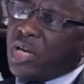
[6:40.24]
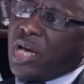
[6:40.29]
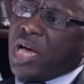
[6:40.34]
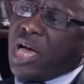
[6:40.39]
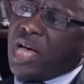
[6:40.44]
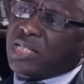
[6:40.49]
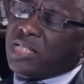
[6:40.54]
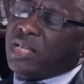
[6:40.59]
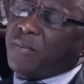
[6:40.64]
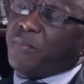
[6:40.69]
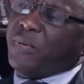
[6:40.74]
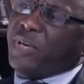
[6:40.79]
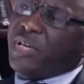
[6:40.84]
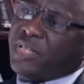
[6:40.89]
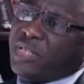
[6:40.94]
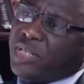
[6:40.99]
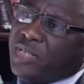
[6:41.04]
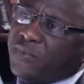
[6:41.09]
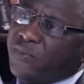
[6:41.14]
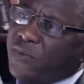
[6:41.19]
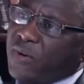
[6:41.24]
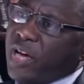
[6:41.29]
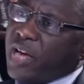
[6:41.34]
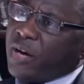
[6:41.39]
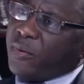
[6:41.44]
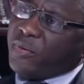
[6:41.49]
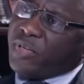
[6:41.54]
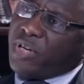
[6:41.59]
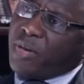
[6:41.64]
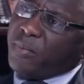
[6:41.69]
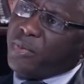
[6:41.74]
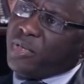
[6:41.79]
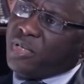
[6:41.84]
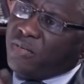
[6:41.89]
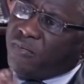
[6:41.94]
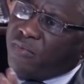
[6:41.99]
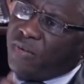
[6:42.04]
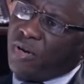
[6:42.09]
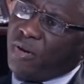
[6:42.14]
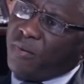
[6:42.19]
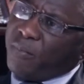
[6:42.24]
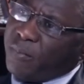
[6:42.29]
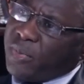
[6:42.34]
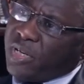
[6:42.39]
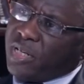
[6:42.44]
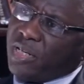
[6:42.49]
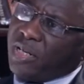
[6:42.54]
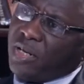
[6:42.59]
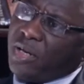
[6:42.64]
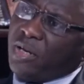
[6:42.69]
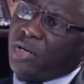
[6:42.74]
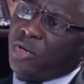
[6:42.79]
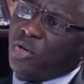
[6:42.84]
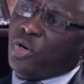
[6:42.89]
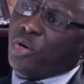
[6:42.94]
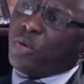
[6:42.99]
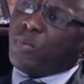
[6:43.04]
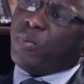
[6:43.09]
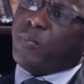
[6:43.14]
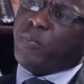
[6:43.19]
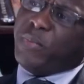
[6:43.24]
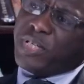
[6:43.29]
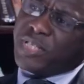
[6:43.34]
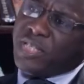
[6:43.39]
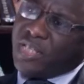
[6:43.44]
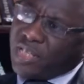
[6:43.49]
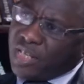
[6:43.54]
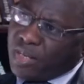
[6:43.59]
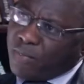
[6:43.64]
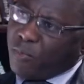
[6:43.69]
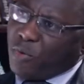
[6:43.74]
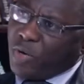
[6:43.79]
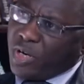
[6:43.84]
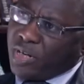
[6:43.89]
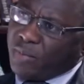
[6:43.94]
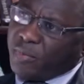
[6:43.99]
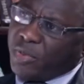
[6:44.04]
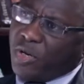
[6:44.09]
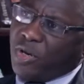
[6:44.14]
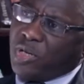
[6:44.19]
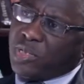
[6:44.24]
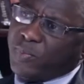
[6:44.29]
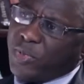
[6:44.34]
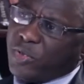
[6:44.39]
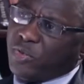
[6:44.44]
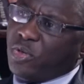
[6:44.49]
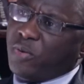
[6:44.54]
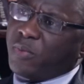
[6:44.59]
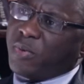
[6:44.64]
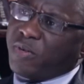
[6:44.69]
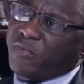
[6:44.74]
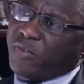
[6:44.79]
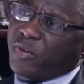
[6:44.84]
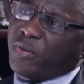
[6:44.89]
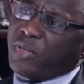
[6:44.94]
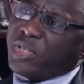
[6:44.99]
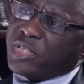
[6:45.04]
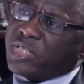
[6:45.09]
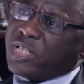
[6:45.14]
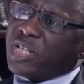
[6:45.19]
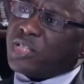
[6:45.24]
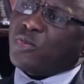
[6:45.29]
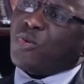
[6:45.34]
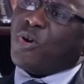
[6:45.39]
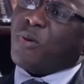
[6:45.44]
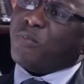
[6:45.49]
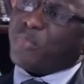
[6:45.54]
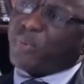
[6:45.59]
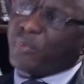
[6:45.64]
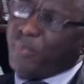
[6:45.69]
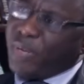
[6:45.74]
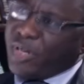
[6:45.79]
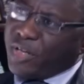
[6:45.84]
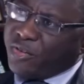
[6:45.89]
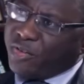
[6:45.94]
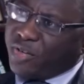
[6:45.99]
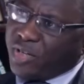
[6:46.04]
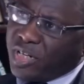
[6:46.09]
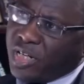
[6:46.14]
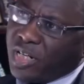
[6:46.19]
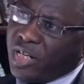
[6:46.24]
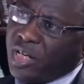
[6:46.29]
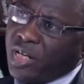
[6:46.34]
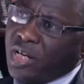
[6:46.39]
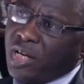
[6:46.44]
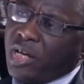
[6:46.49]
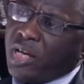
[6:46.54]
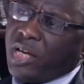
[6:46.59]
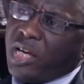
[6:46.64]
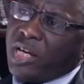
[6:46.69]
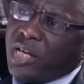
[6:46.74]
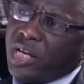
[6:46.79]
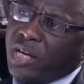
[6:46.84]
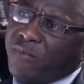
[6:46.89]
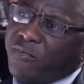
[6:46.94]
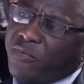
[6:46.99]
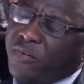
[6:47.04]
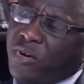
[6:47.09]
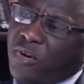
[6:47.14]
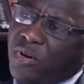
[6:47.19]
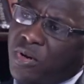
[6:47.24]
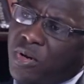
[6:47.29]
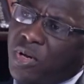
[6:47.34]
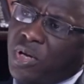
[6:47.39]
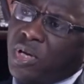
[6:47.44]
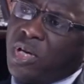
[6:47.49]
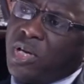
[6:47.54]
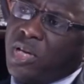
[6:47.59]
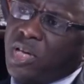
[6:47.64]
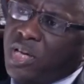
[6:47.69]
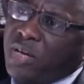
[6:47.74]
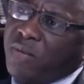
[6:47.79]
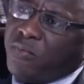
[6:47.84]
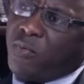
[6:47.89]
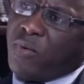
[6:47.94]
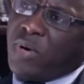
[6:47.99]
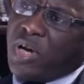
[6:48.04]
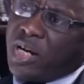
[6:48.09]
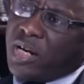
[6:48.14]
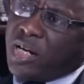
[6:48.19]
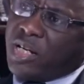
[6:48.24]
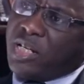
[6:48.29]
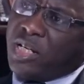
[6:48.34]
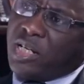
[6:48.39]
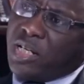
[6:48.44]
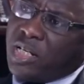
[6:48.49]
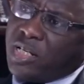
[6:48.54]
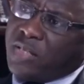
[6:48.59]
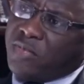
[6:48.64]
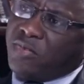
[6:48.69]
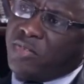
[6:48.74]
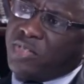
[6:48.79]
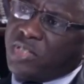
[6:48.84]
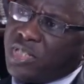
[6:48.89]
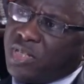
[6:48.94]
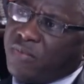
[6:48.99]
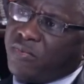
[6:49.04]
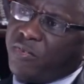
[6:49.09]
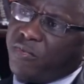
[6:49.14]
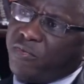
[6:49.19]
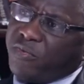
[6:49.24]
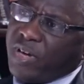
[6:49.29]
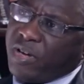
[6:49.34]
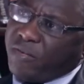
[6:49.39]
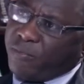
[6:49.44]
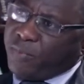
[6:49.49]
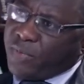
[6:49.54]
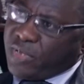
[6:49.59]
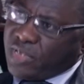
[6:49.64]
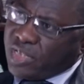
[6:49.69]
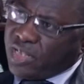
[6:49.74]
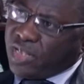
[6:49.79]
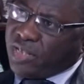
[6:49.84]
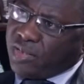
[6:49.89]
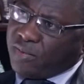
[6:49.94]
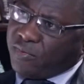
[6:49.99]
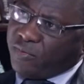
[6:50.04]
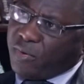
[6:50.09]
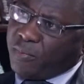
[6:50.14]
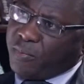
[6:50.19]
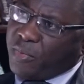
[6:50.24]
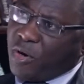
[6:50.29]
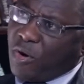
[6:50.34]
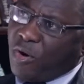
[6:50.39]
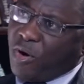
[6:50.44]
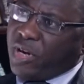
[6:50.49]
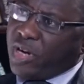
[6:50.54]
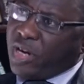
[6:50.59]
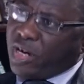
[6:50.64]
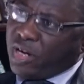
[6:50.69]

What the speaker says: as the basis for equitable development, you will be missing the point because petroleum revenue is just complementary. And therefore, if one region is receiving 5% from the oil